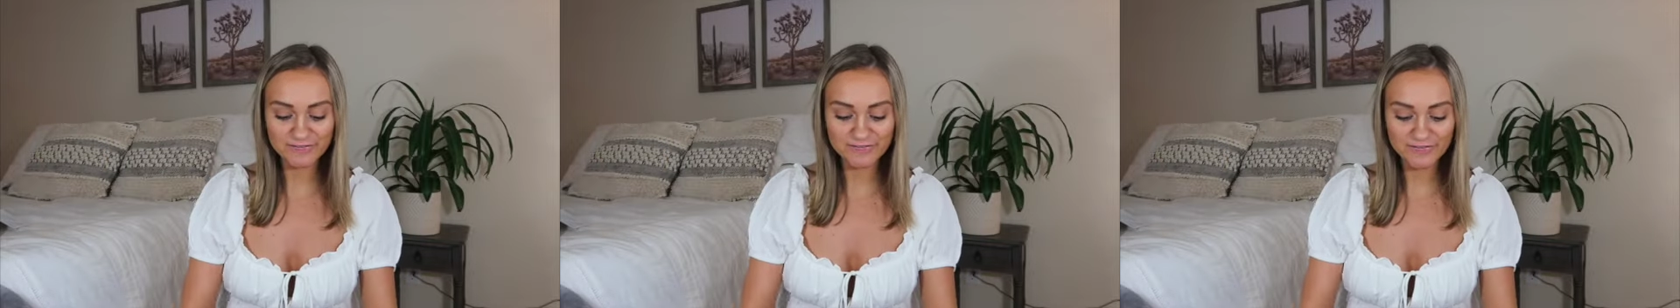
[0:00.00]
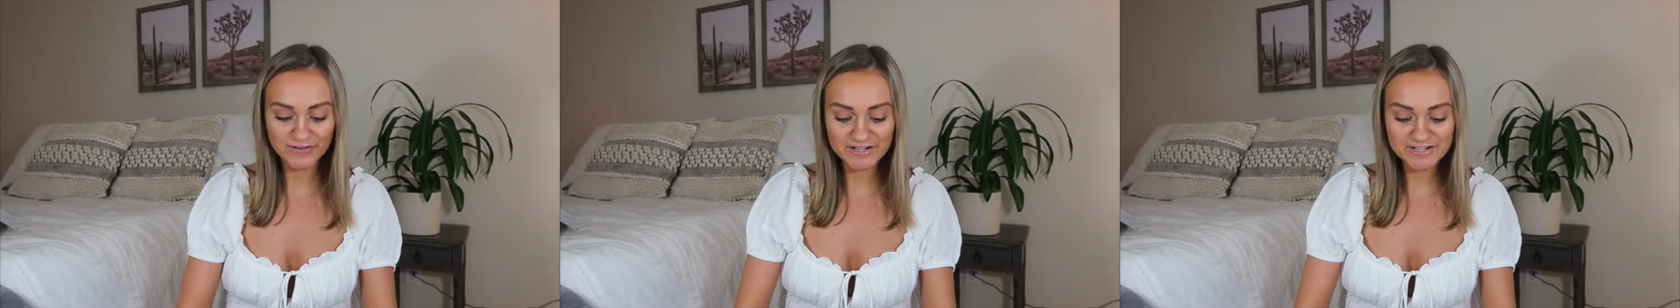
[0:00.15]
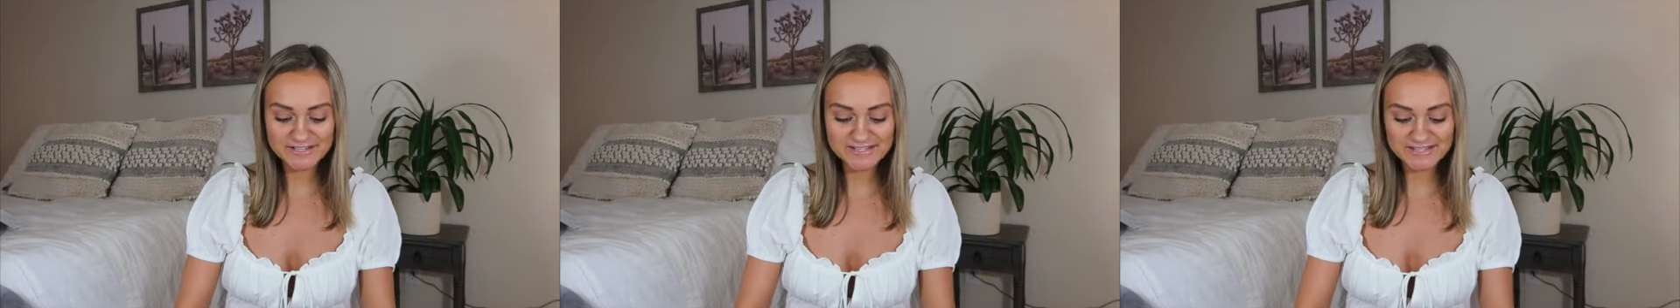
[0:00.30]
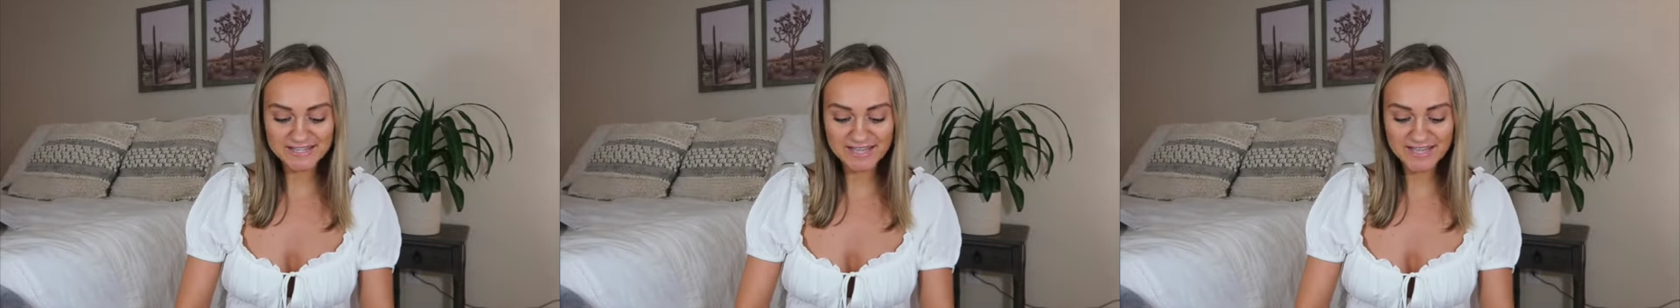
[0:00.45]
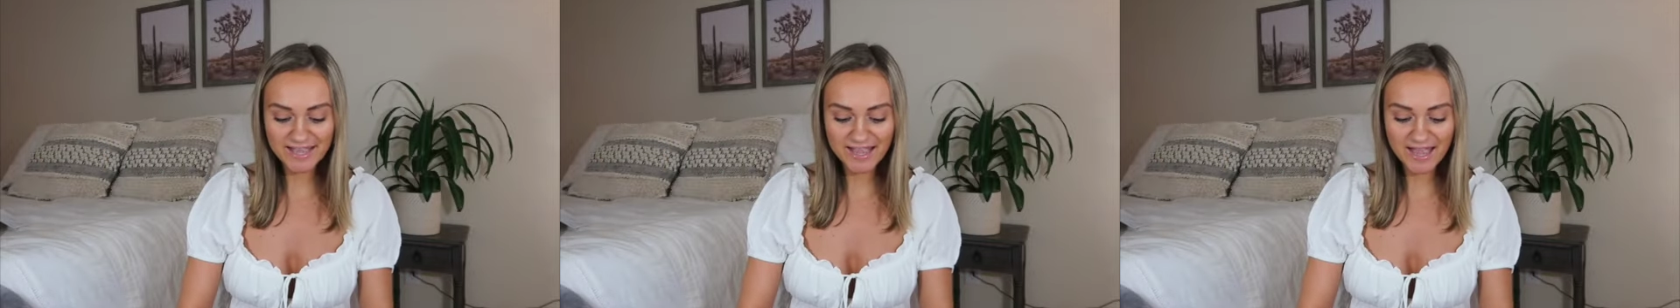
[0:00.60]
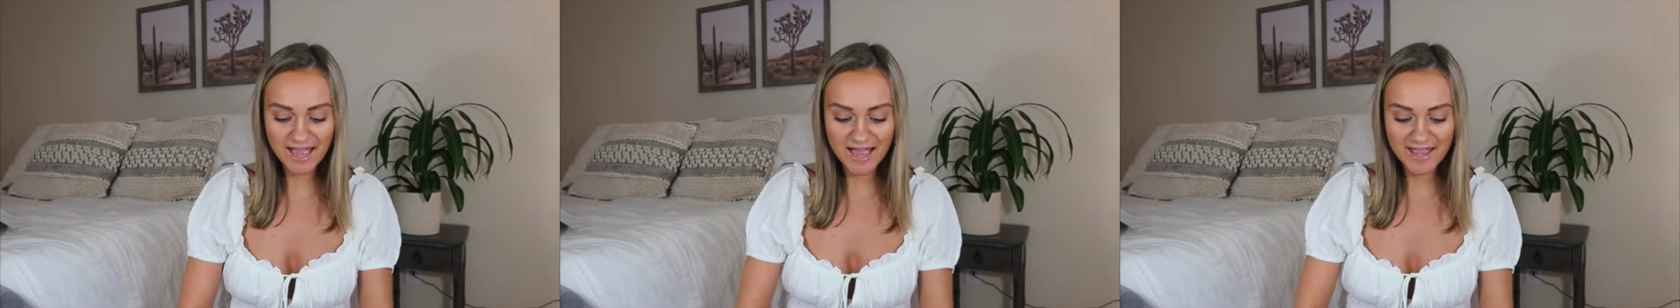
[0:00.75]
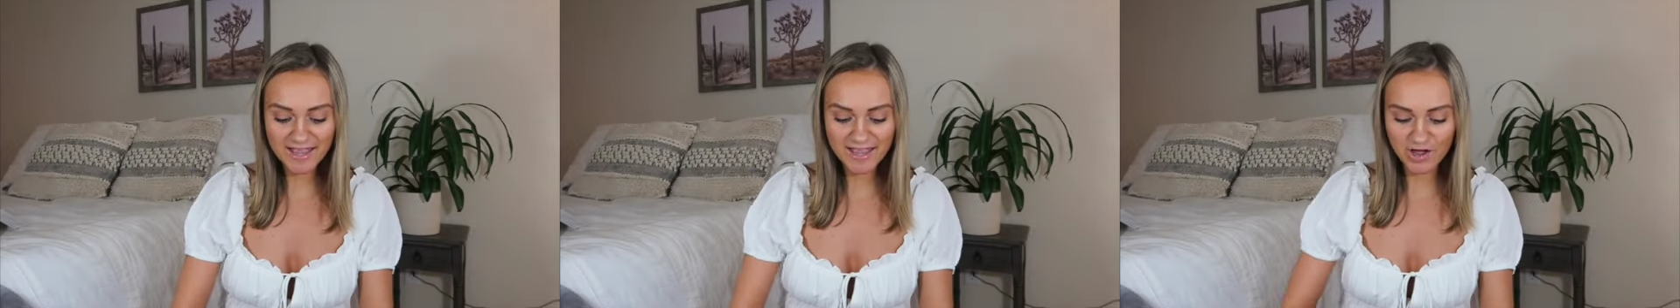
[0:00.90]
first thing
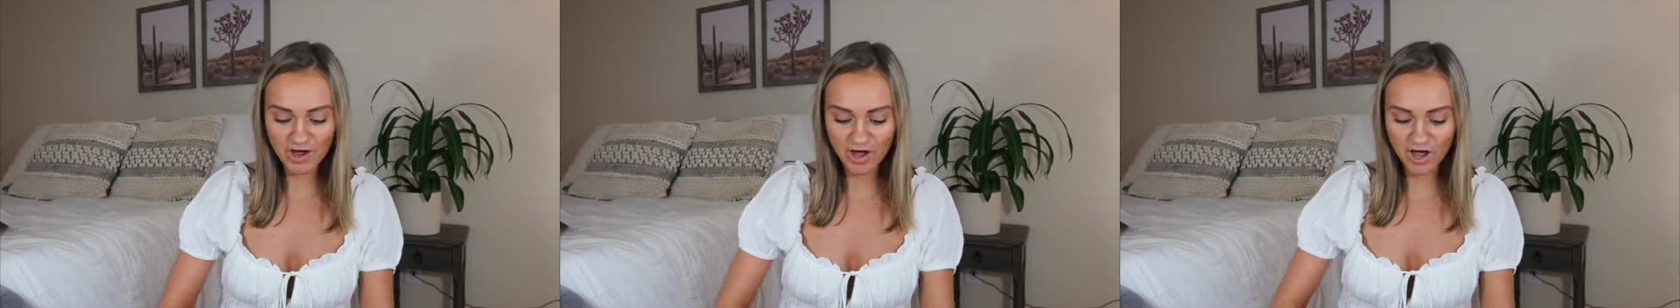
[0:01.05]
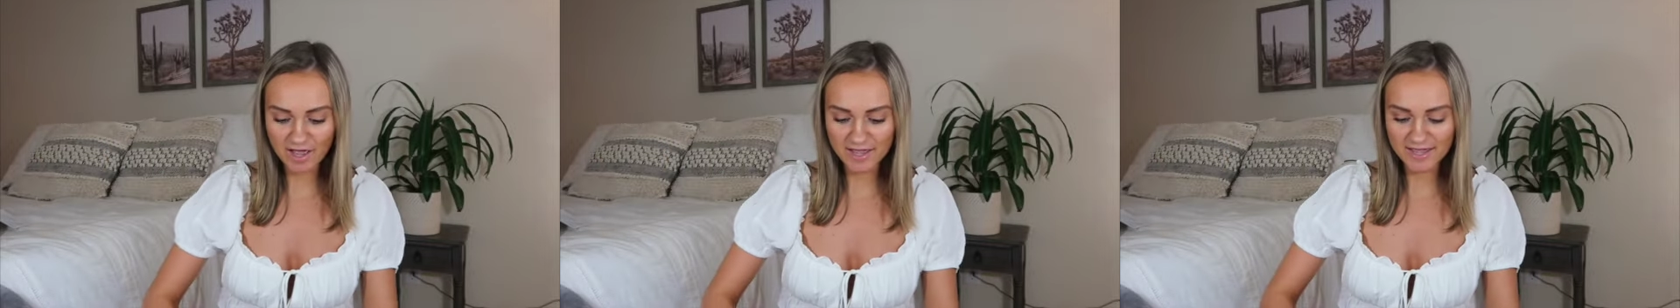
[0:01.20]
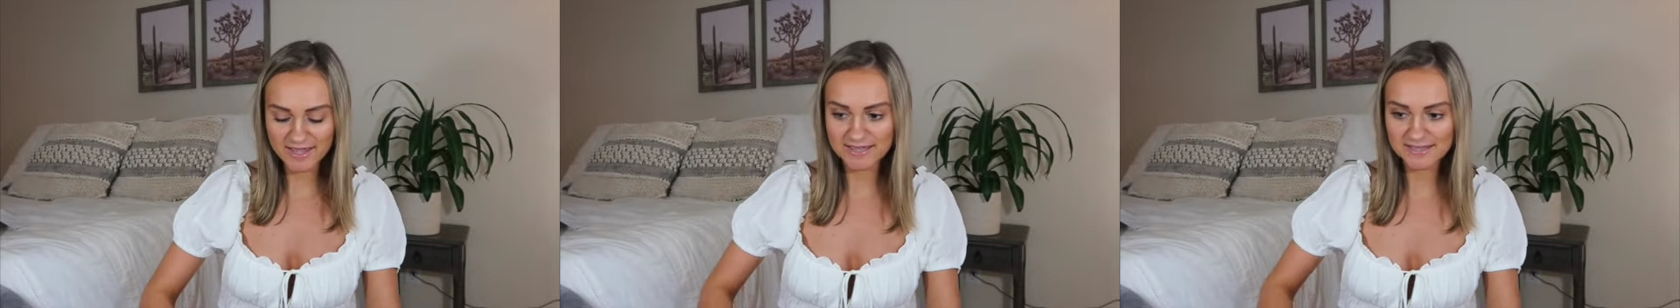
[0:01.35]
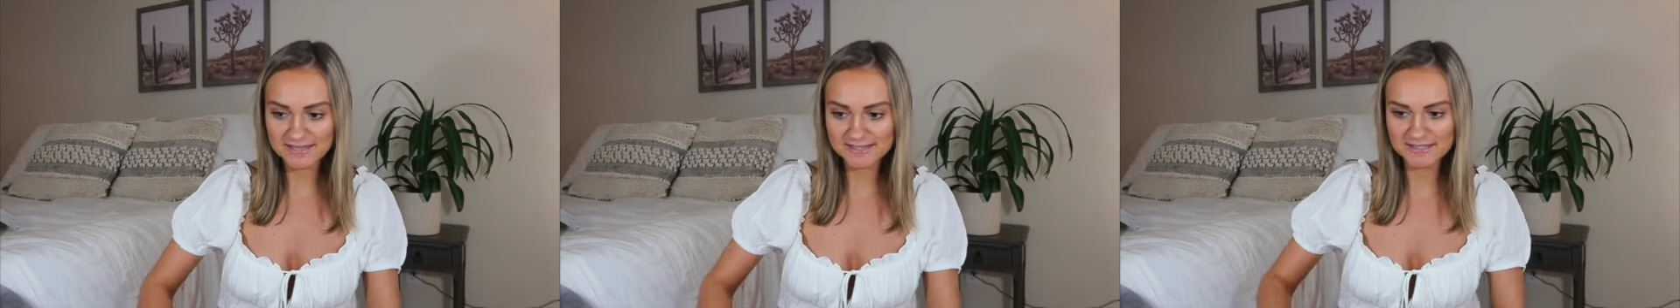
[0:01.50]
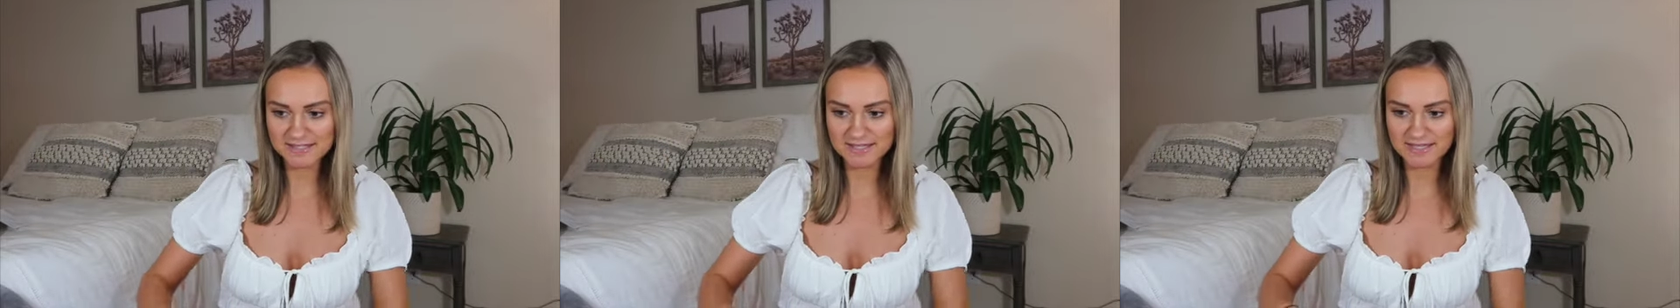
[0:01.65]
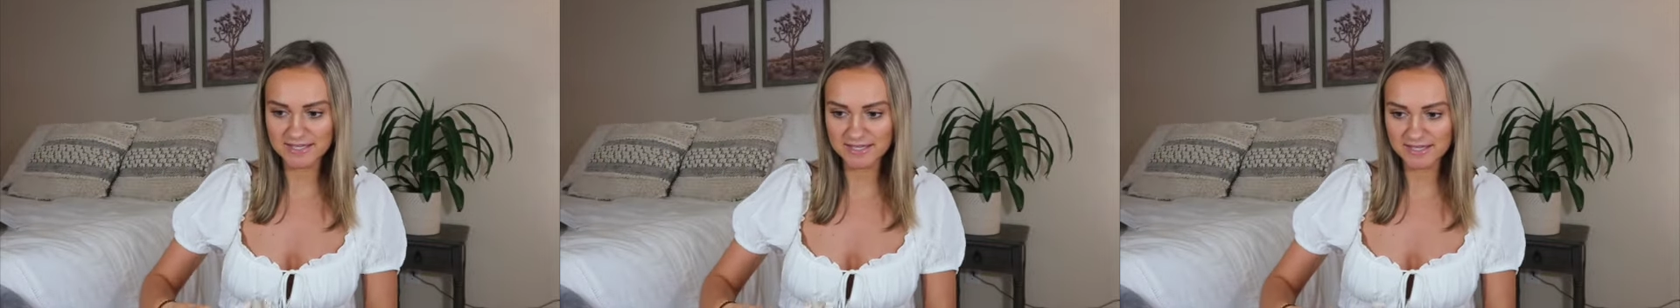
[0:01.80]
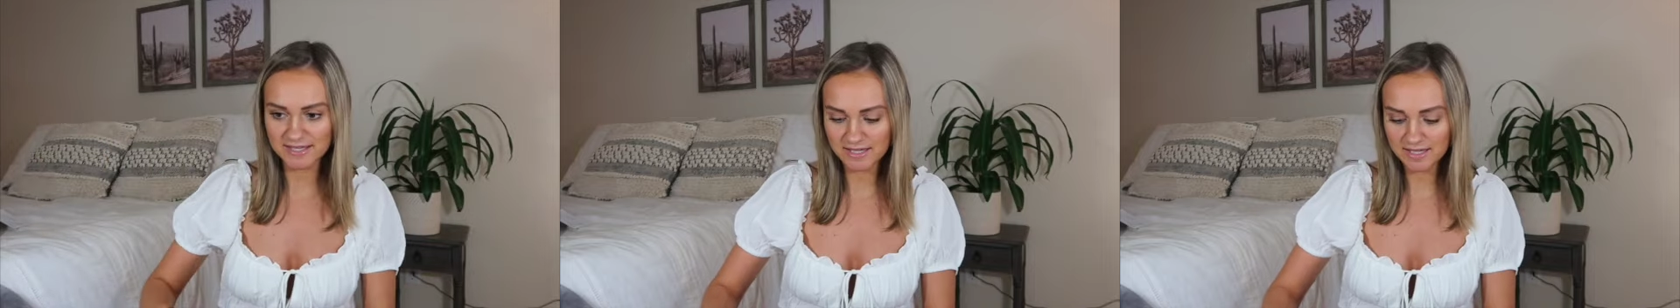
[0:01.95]
I got is
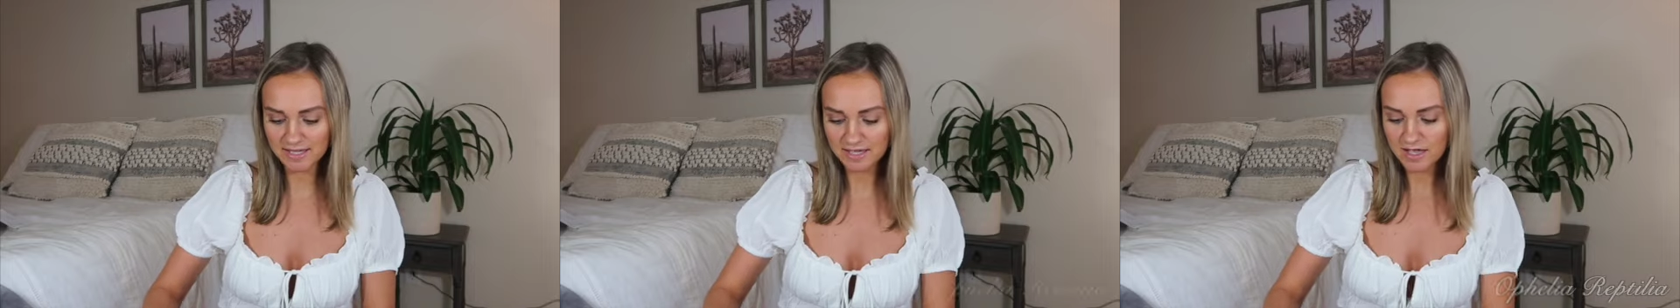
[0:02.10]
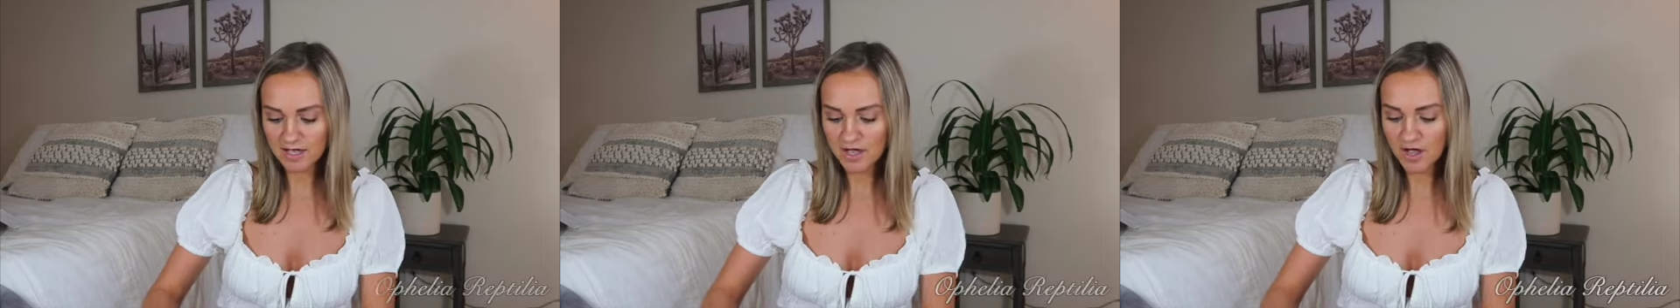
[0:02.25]
the